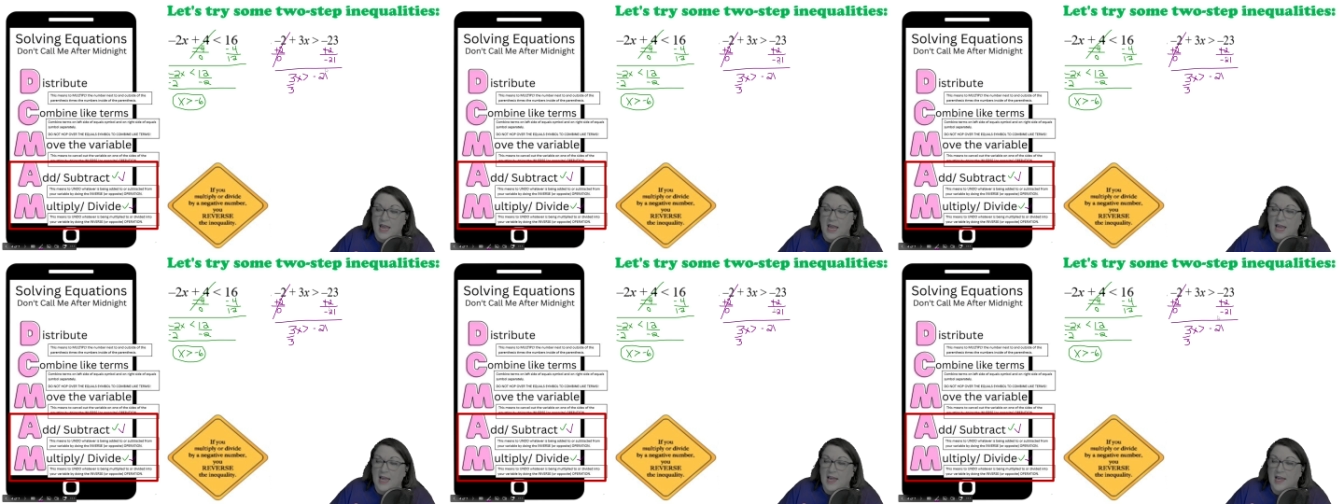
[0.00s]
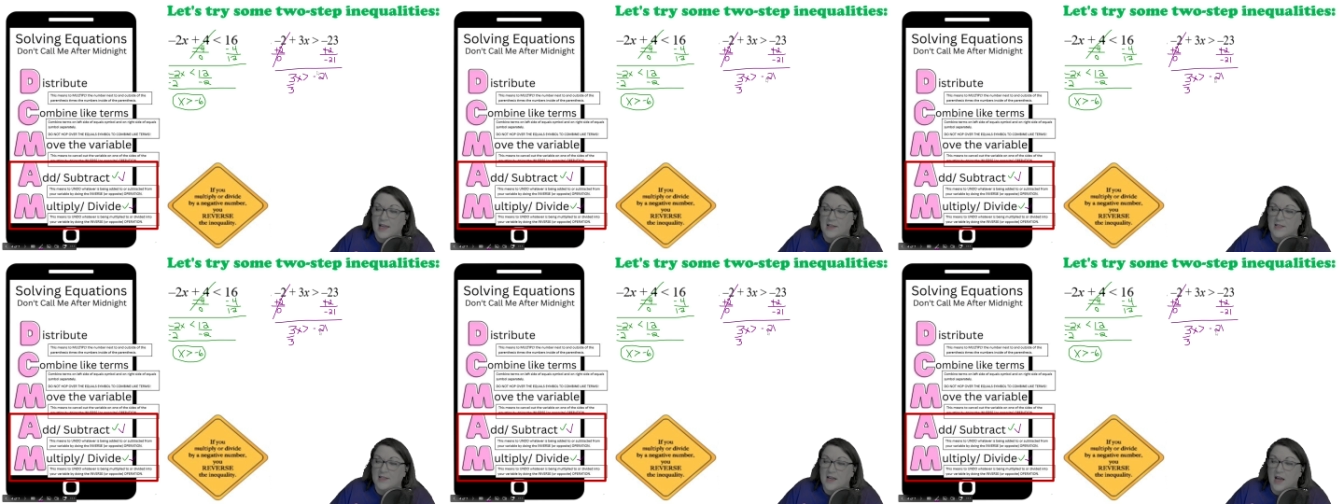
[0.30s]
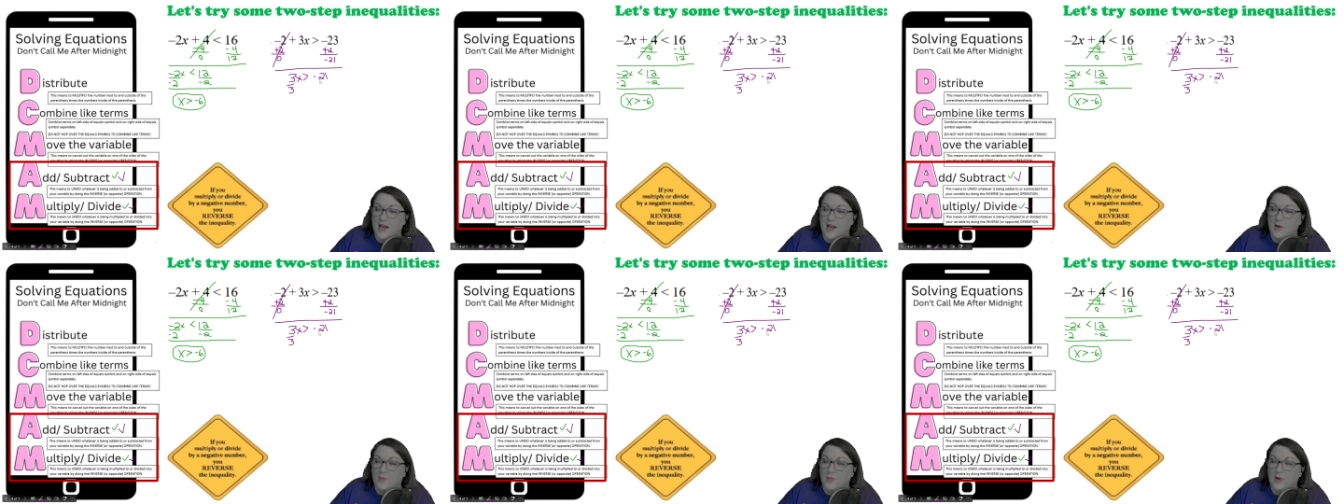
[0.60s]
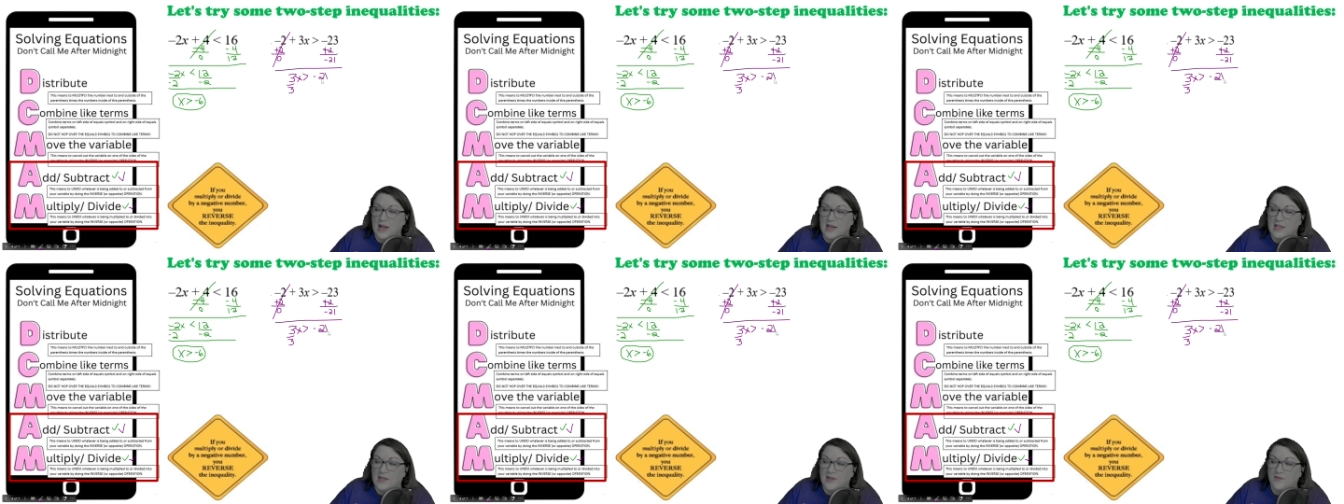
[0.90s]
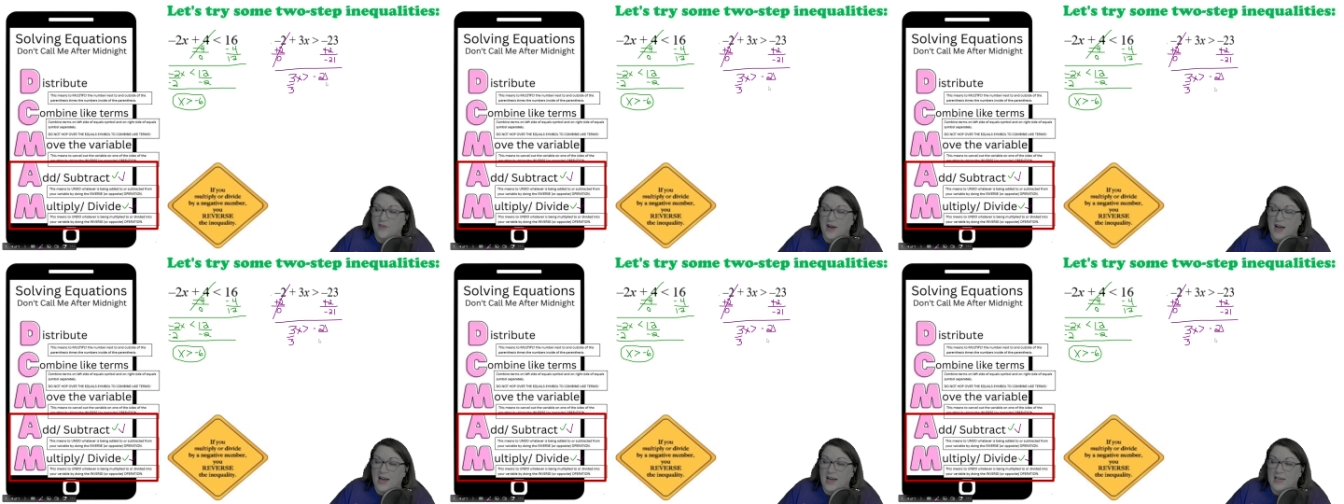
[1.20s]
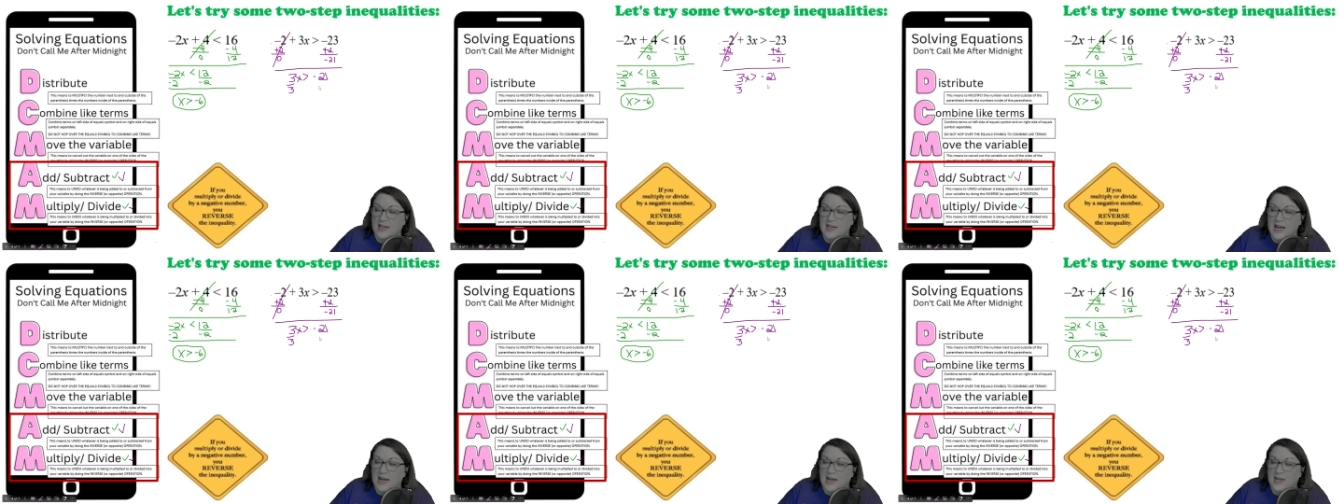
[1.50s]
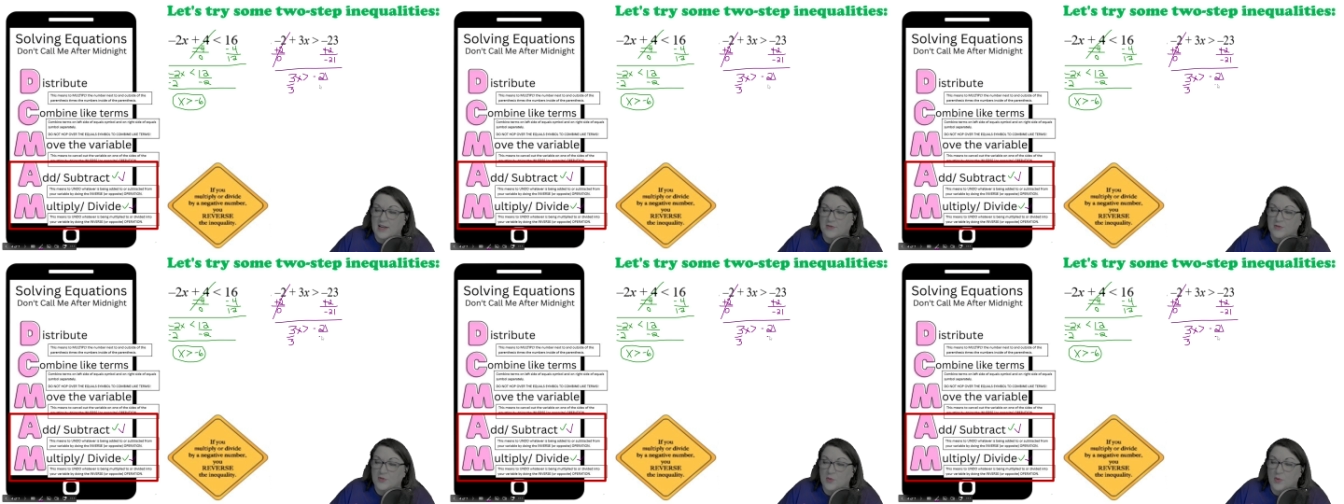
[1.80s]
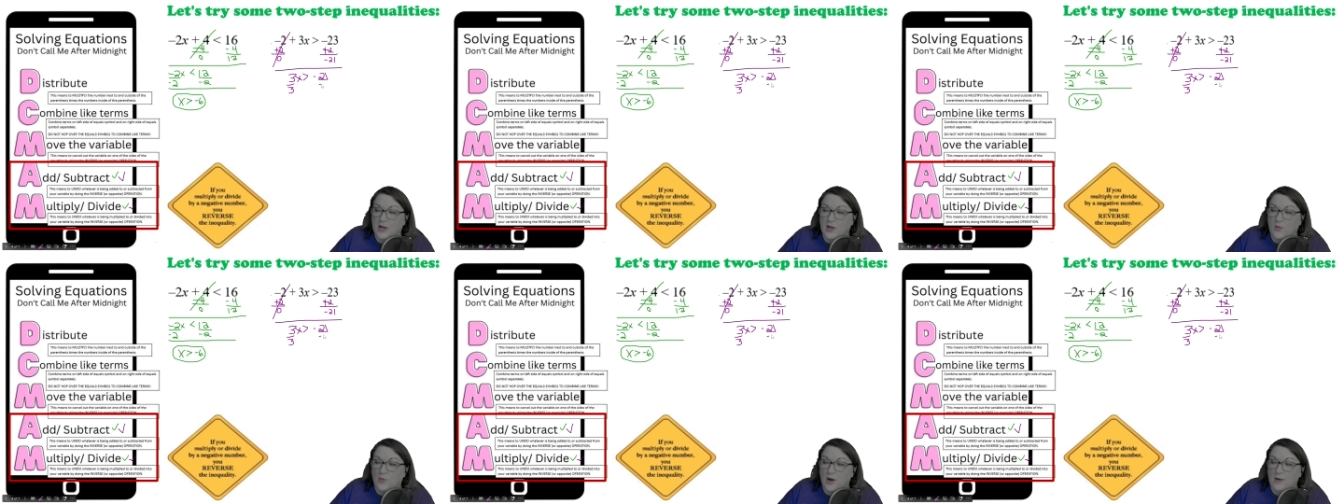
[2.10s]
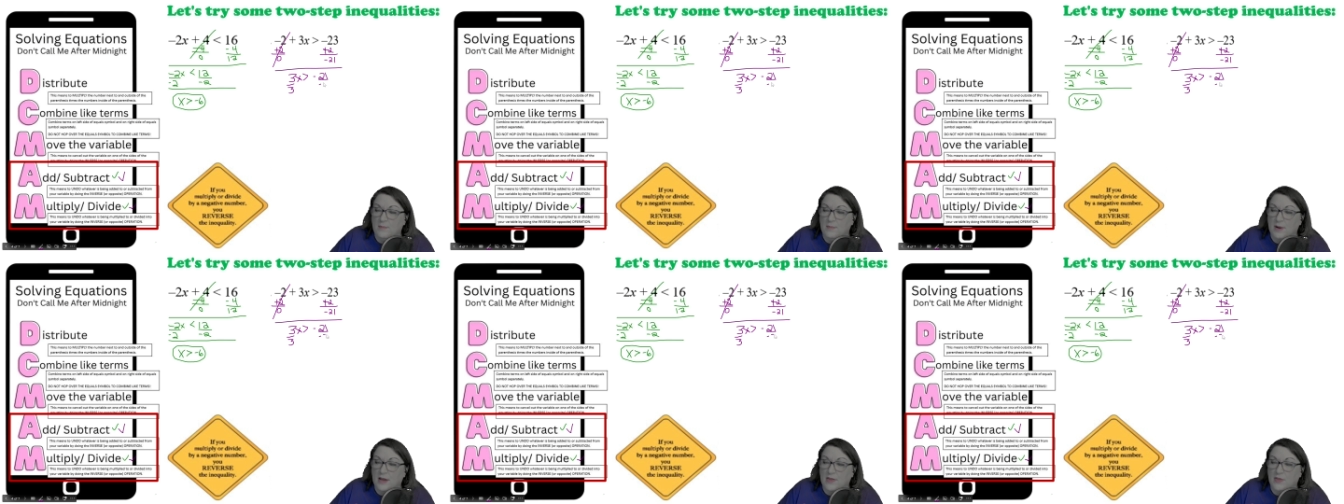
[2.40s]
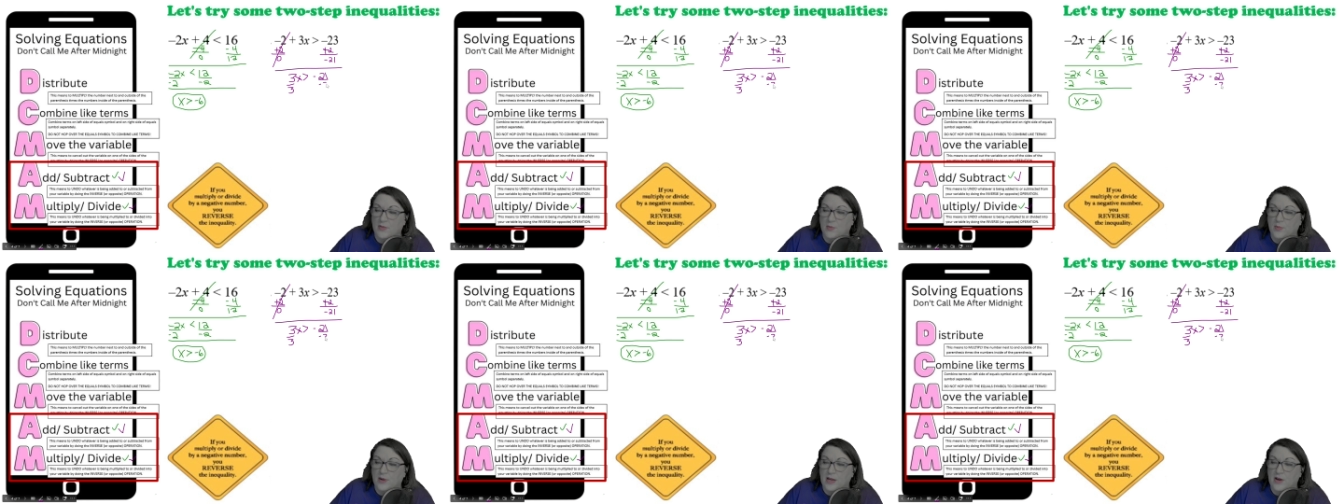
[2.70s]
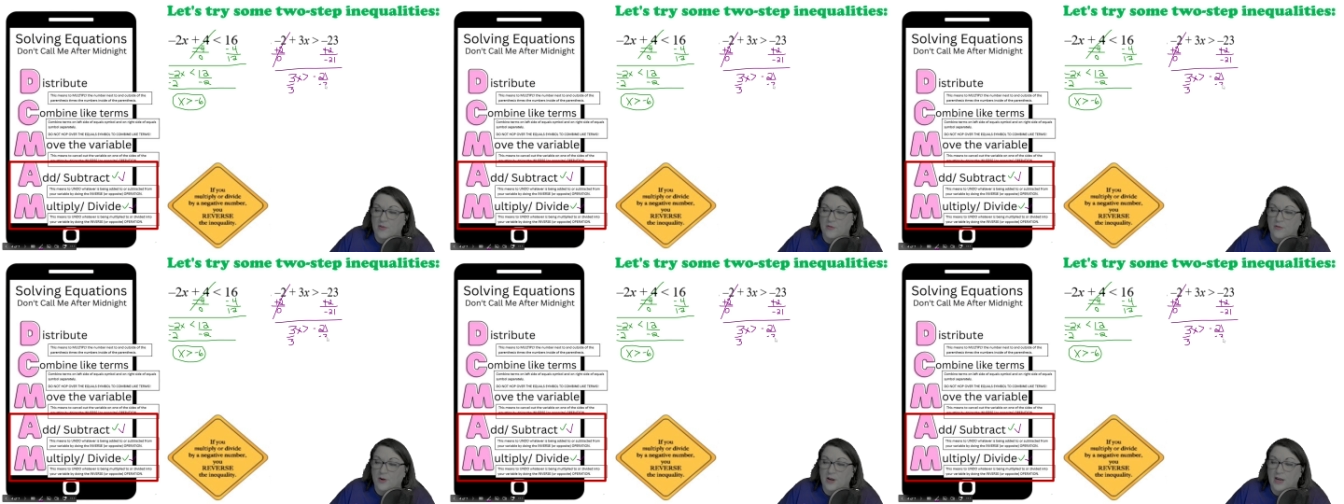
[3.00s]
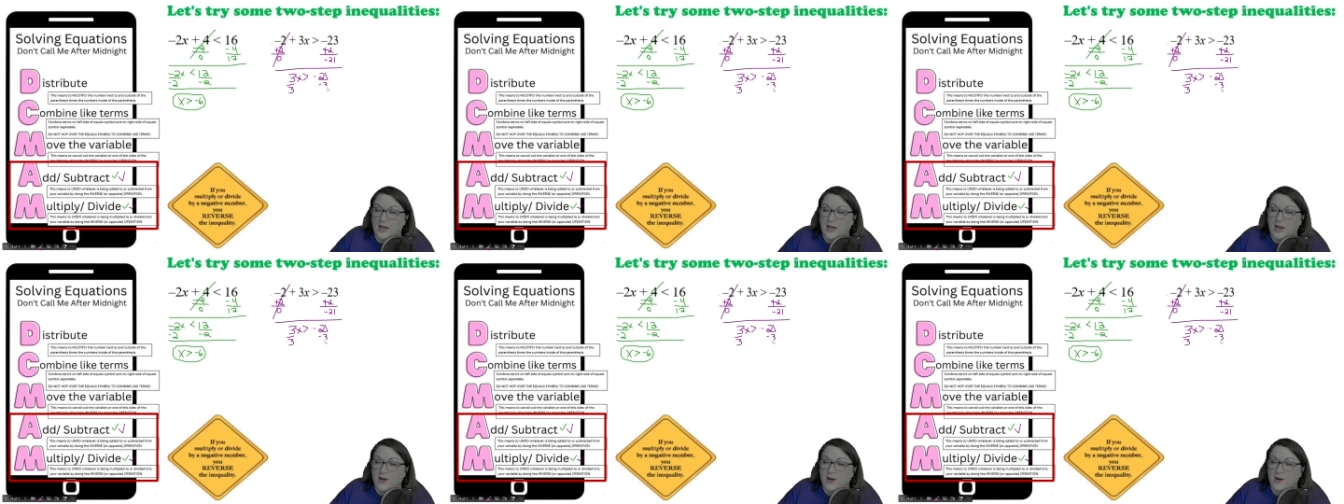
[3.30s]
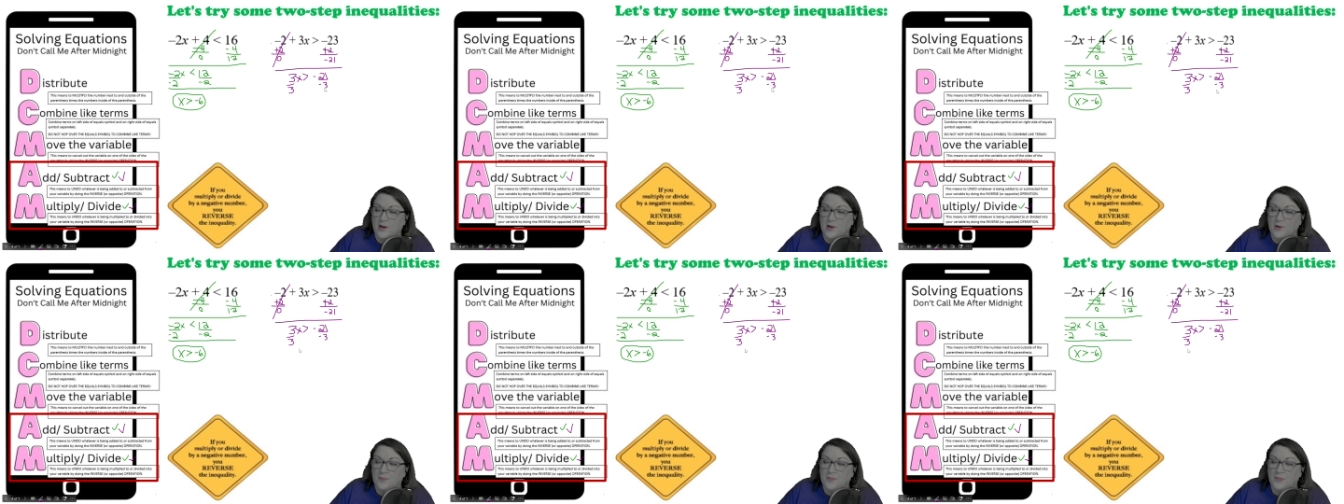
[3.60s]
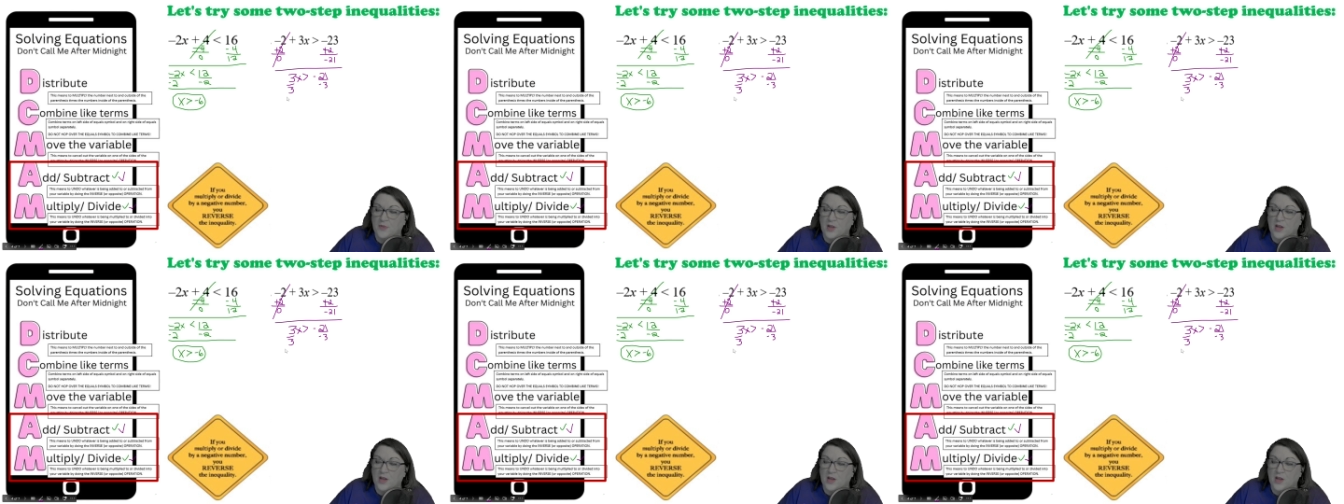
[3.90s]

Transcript: And when I divide negative 21 by 3 over here,